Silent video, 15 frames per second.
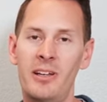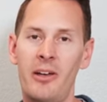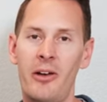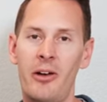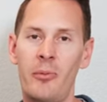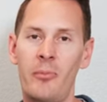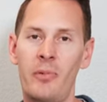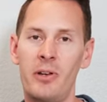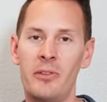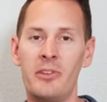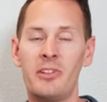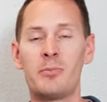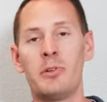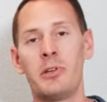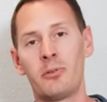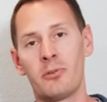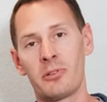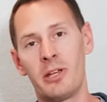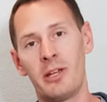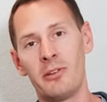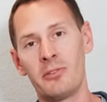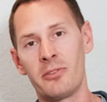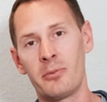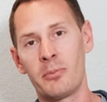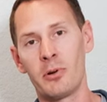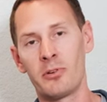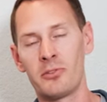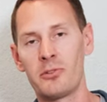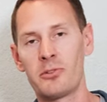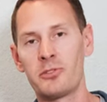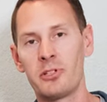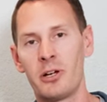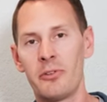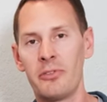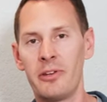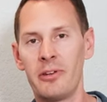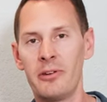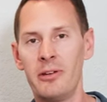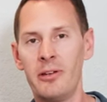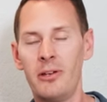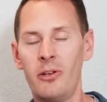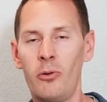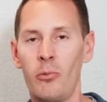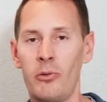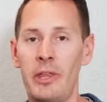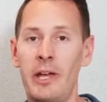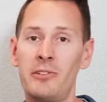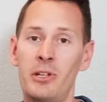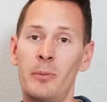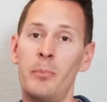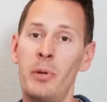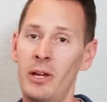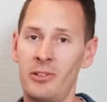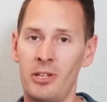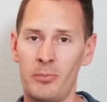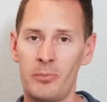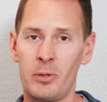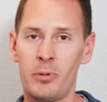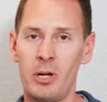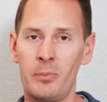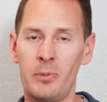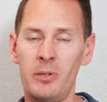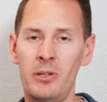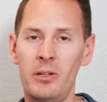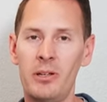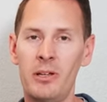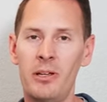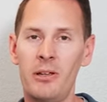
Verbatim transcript: Um, in this particular case, the person shared that when they actually picked up their puppy,